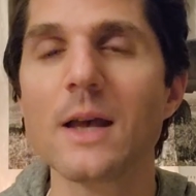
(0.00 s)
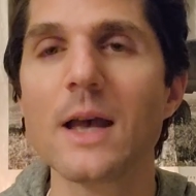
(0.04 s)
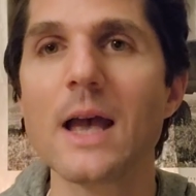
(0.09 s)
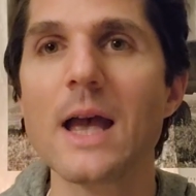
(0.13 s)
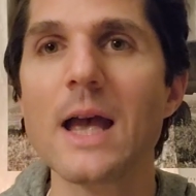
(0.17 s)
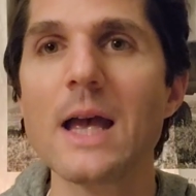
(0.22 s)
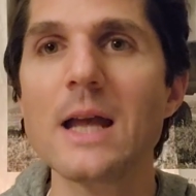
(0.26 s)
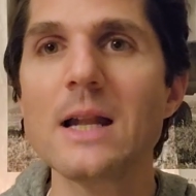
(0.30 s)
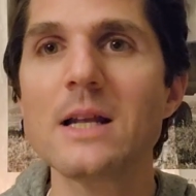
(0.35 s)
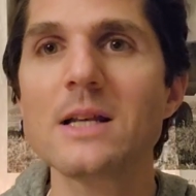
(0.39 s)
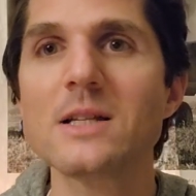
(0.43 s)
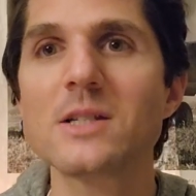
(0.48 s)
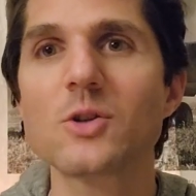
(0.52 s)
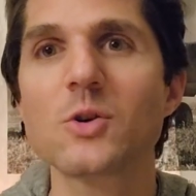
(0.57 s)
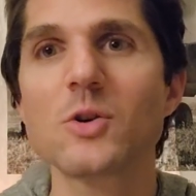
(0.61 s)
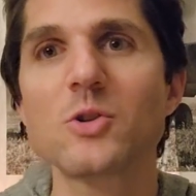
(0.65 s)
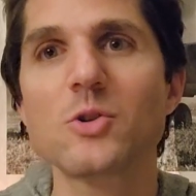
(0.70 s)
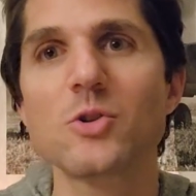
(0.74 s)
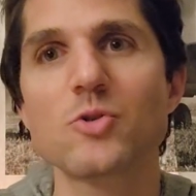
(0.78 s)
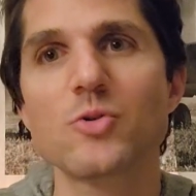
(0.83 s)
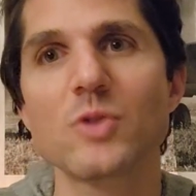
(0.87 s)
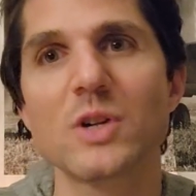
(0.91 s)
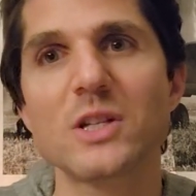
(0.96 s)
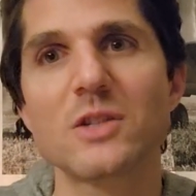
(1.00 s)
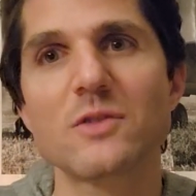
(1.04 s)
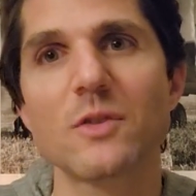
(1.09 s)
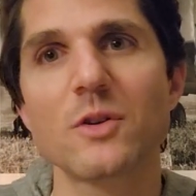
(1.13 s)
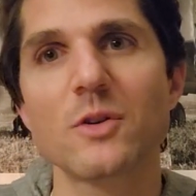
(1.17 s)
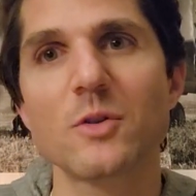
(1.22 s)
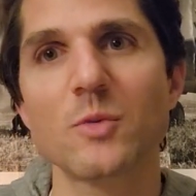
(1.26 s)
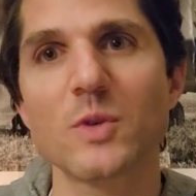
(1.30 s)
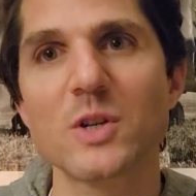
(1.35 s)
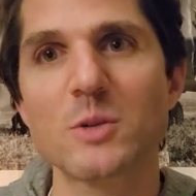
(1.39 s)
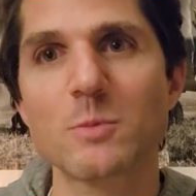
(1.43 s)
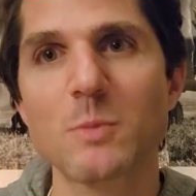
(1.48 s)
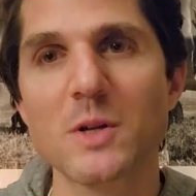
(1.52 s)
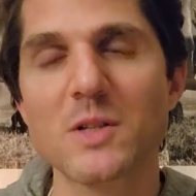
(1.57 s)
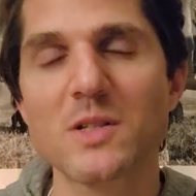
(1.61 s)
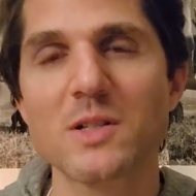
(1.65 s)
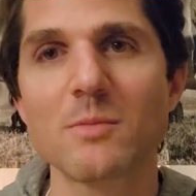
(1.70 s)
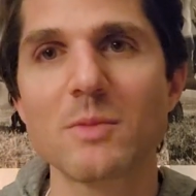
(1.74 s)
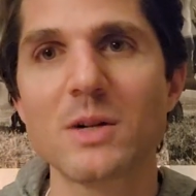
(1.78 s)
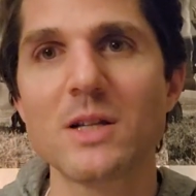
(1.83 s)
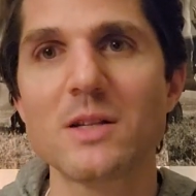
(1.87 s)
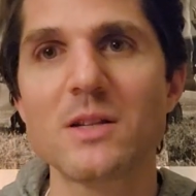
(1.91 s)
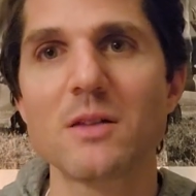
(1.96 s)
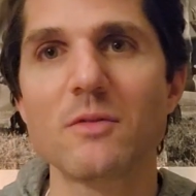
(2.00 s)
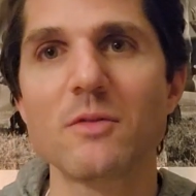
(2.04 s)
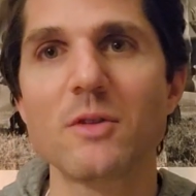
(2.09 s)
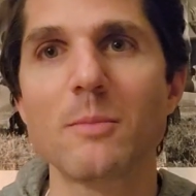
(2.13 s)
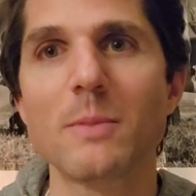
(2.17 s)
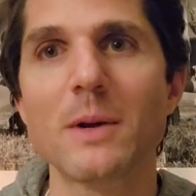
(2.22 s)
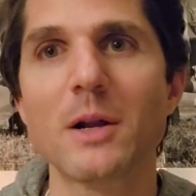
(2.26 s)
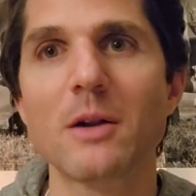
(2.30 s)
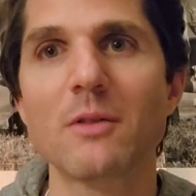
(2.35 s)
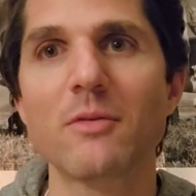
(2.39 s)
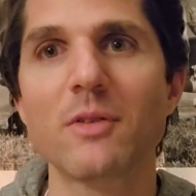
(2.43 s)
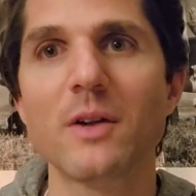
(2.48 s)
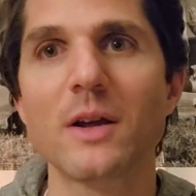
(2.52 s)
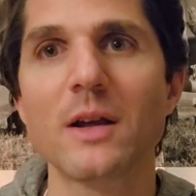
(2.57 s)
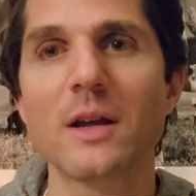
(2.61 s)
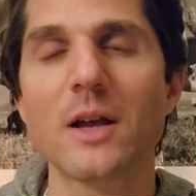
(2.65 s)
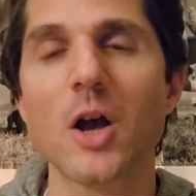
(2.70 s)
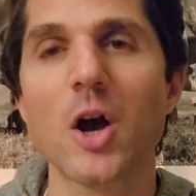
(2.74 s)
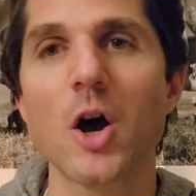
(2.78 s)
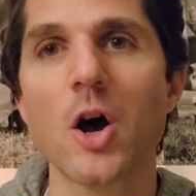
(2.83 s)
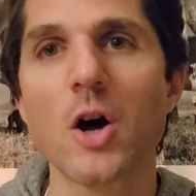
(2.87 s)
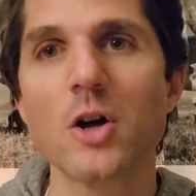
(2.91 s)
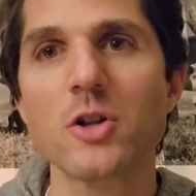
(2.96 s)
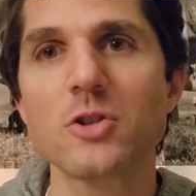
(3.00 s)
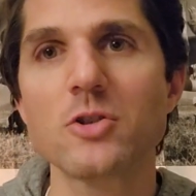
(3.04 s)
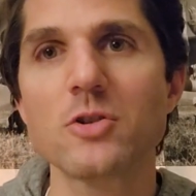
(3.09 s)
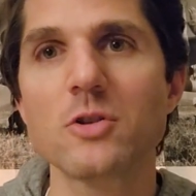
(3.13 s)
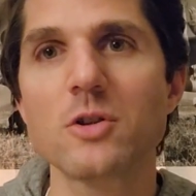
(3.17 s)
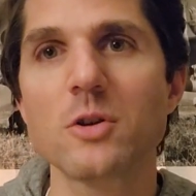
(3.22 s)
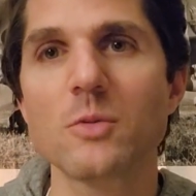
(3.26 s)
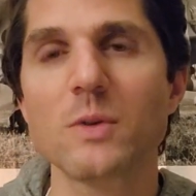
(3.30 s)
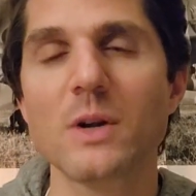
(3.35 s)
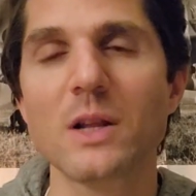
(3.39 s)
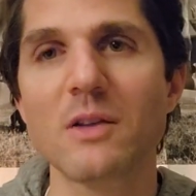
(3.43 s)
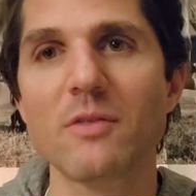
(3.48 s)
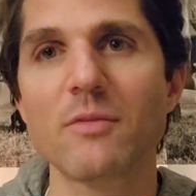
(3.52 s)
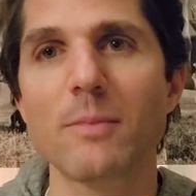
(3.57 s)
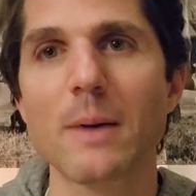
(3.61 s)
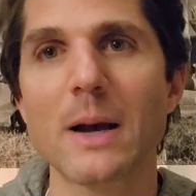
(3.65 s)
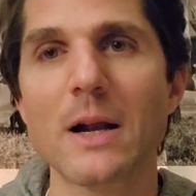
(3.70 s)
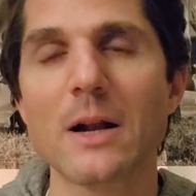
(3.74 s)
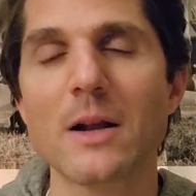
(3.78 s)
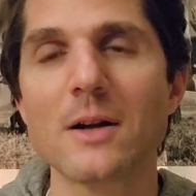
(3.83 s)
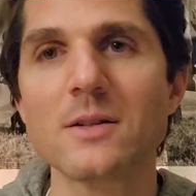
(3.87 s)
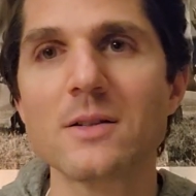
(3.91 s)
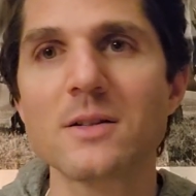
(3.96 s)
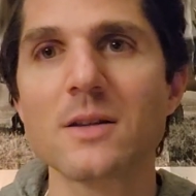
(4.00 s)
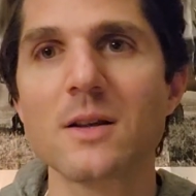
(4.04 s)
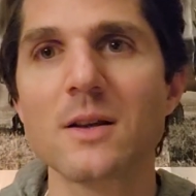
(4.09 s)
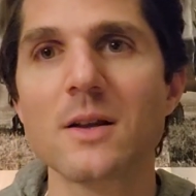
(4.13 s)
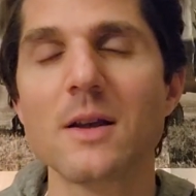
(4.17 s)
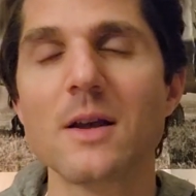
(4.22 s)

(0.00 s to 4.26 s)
and he's going to transfer the responsibility of the pilot flying onto the relief pilot.